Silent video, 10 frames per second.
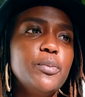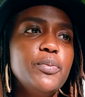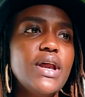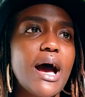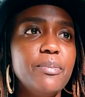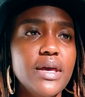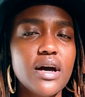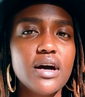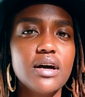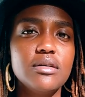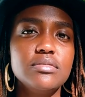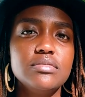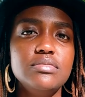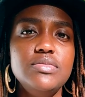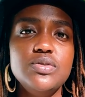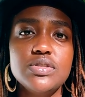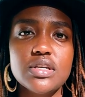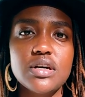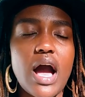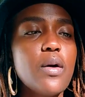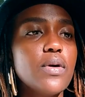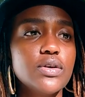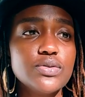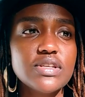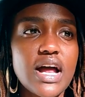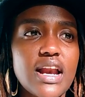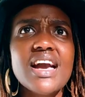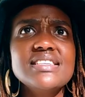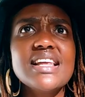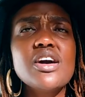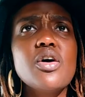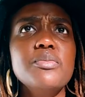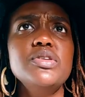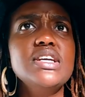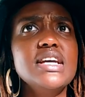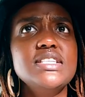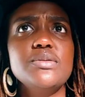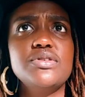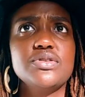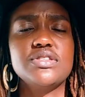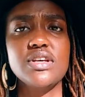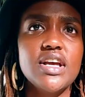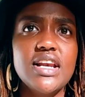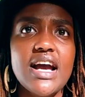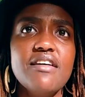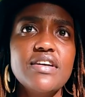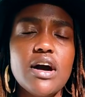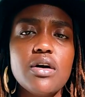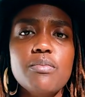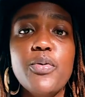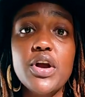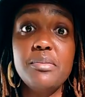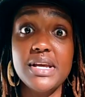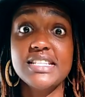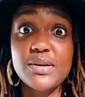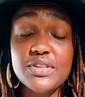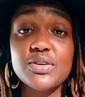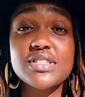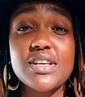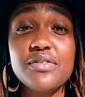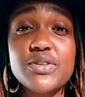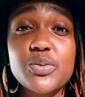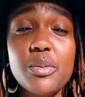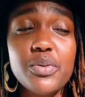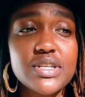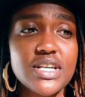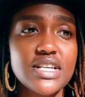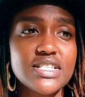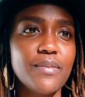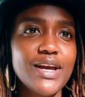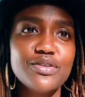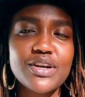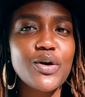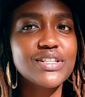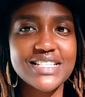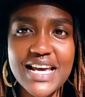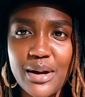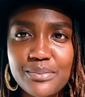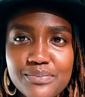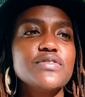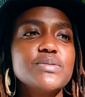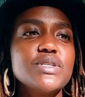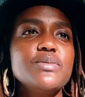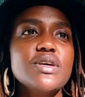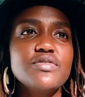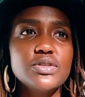put happier music. I will do that. It's like communicating with yourself. Like having a board meeting with yourself is so important. I do that all the time. Sometimes you have to